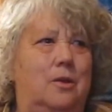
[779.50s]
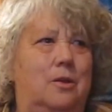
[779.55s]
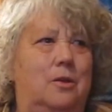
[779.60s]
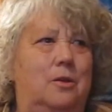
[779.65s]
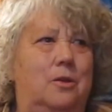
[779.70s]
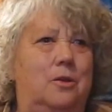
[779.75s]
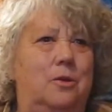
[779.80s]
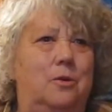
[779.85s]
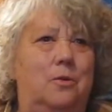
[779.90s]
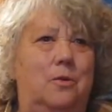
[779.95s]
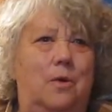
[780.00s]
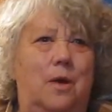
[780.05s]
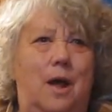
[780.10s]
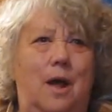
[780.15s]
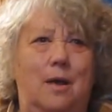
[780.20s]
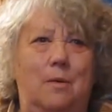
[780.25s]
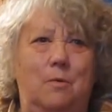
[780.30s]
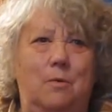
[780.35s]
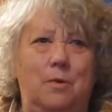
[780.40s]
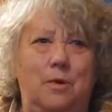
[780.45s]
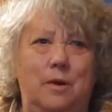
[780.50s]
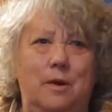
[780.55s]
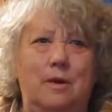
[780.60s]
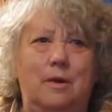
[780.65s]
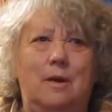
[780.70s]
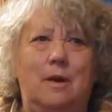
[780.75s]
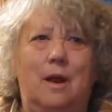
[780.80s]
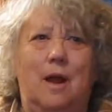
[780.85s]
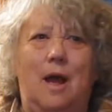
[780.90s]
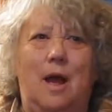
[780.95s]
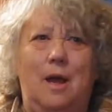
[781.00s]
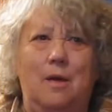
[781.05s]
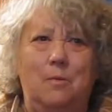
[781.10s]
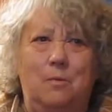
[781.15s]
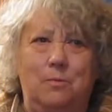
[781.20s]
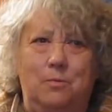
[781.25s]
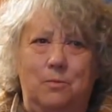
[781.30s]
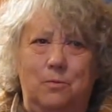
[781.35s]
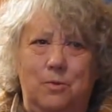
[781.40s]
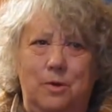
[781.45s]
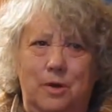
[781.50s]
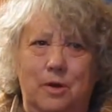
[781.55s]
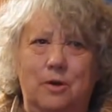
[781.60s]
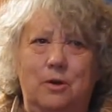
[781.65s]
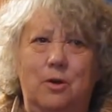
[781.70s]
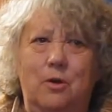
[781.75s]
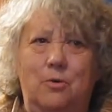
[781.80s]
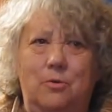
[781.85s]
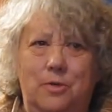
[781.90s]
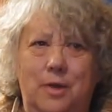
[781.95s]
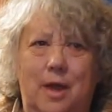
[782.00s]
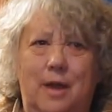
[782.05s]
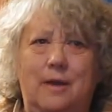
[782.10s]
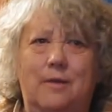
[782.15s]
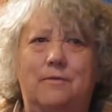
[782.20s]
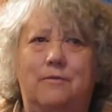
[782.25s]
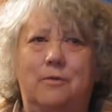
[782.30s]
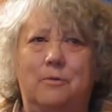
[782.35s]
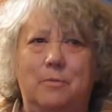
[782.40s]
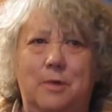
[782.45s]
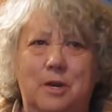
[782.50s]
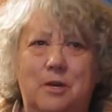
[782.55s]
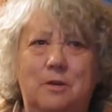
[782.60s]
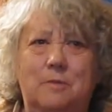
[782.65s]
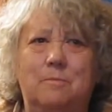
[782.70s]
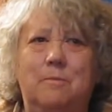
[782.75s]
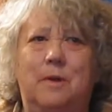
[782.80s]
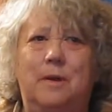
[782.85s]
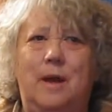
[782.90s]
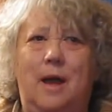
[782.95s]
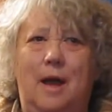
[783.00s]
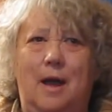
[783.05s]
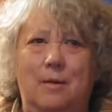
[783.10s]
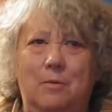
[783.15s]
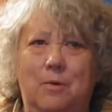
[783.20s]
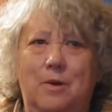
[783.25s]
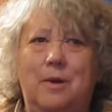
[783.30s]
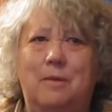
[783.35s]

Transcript: You know, I wouldn't know that information, but I would